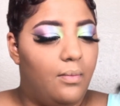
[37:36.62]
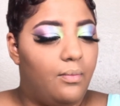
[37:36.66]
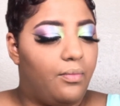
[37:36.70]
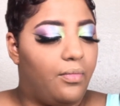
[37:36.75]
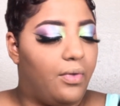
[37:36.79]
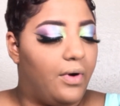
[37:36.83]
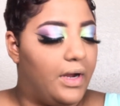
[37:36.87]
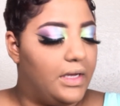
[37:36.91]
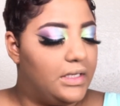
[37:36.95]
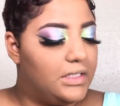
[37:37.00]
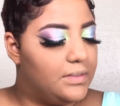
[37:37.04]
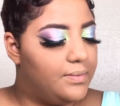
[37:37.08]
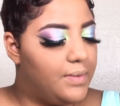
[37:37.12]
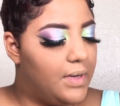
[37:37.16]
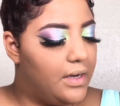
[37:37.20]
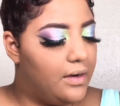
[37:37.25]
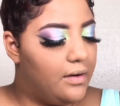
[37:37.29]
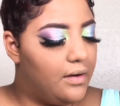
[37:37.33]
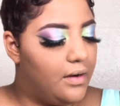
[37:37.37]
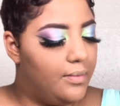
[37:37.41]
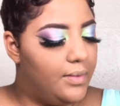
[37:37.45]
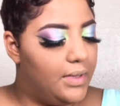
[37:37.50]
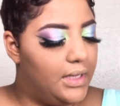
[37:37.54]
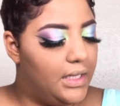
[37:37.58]
pressed
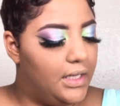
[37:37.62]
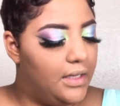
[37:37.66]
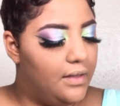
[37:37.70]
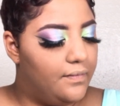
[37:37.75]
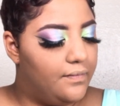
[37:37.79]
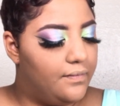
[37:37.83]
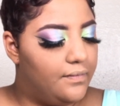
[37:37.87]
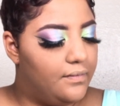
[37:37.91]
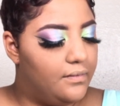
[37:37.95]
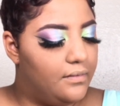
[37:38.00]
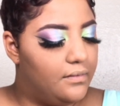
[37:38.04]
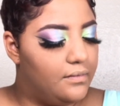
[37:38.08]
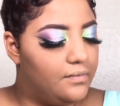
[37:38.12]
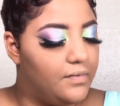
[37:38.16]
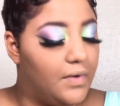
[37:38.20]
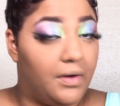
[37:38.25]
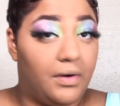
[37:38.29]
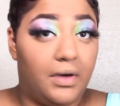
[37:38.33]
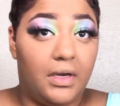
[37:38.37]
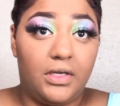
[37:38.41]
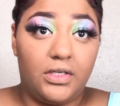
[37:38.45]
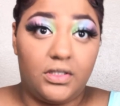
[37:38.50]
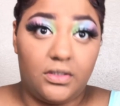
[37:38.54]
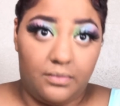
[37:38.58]
powder, I believe.
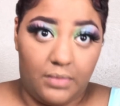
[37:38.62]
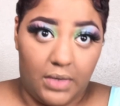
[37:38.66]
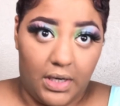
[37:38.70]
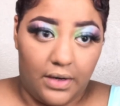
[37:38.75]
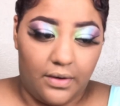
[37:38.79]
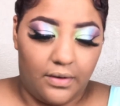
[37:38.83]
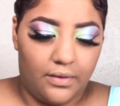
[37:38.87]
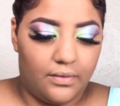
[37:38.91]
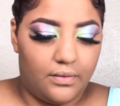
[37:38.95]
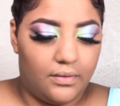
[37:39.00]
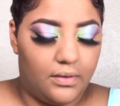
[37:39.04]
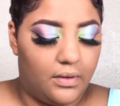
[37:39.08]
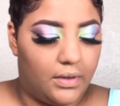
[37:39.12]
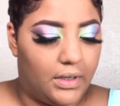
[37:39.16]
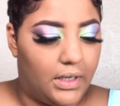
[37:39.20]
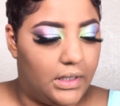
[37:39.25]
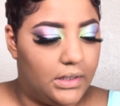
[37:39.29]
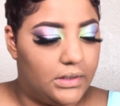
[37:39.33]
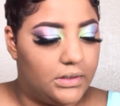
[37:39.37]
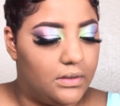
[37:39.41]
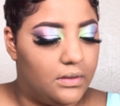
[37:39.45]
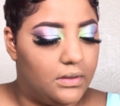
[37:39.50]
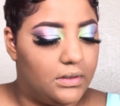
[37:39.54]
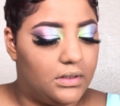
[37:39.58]
Foundation powder. Okay,
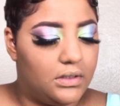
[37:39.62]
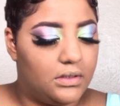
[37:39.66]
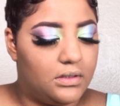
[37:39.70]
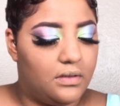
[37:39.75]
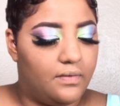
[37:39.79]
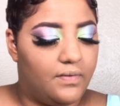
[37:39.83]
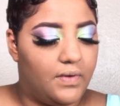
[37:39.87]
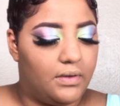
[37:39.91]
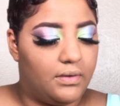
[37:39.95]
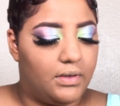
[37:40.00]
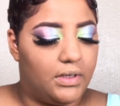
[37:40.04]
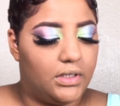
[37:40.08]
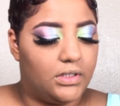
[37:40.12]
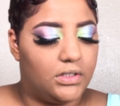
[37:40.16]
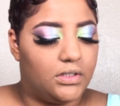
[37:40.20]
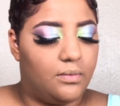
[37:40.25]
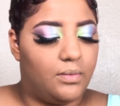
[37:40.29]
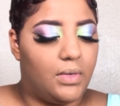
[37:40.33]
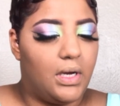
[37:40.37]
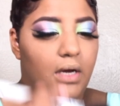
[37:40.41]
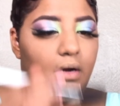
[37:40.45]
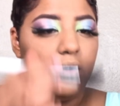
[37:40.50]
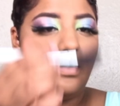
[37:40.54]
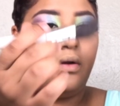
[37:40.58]
so it's just a foundation
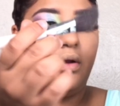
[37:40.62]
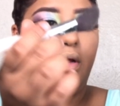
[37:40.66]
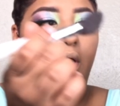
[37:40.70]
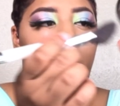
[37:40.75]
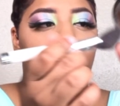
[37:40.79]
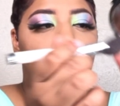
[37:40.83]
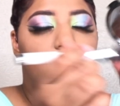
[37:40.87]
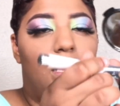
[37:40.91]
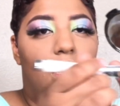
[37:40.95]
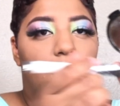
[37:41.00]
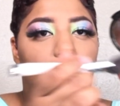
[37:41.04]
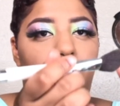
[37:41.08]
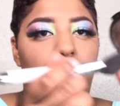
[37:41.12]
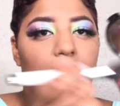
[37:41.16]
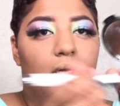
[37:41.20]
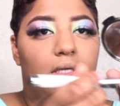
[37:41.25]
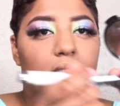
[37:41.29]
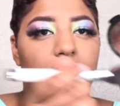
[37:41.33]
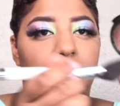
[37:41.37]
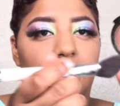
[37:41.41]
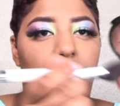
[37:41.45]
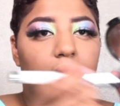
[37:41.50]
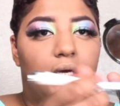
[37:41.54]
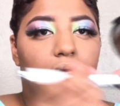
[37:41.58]
powder. I'm gonna
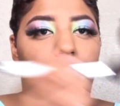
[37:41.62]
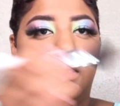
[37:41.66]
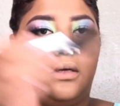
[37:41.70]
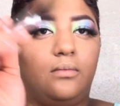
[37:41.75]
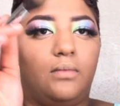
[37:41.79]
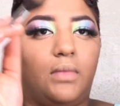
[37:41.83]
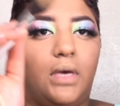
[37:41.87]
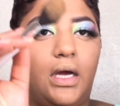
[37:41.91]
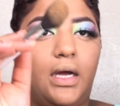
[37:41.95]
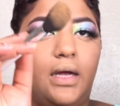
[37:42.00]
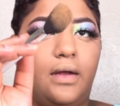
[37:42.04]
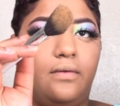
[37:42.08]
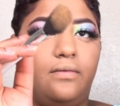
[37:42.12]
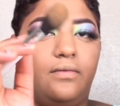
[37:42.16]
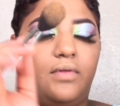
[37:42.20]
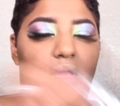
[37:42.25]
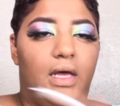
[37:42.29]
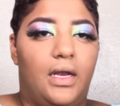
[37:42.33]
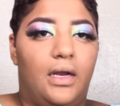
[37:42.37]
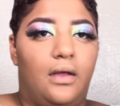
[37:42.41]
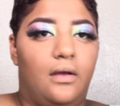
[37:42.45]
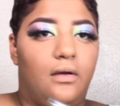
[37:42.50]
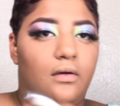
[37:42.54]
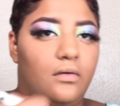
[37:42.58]
take my
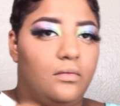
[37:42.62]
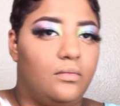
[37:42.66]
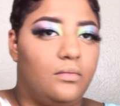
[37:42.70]
fluffy